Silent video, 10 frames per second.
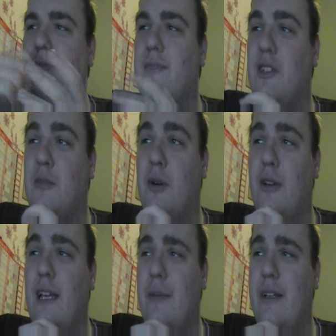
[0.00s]
So
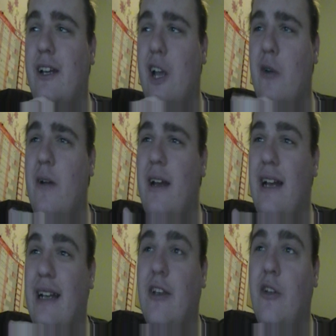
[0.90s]
Paul Heyman and co
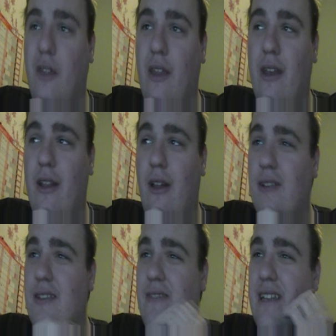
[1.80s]
had another
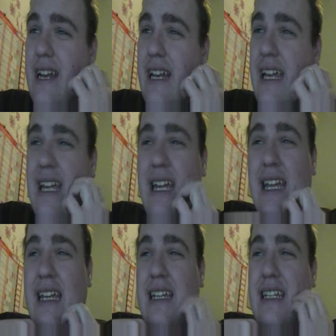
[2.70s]
loss of the night.
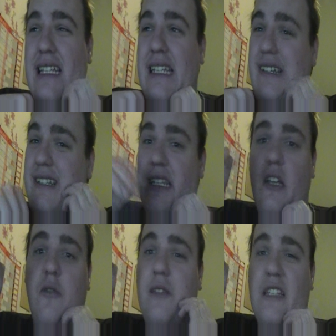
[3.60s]
Seriously
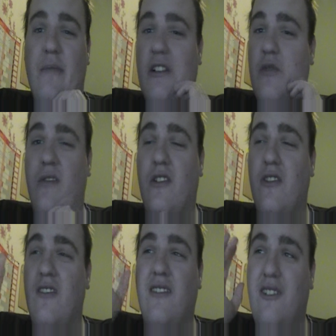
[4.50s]
though, this match was
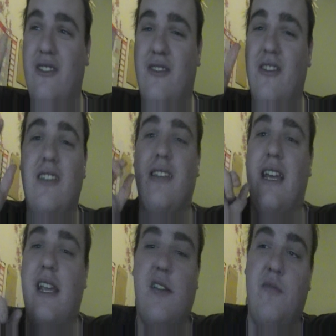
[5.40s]
good, not as good as
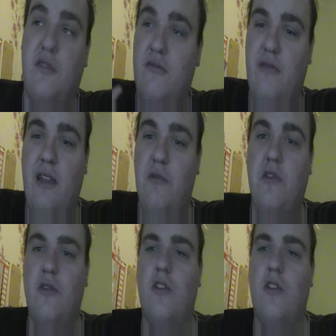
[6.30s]
Taker, but it was good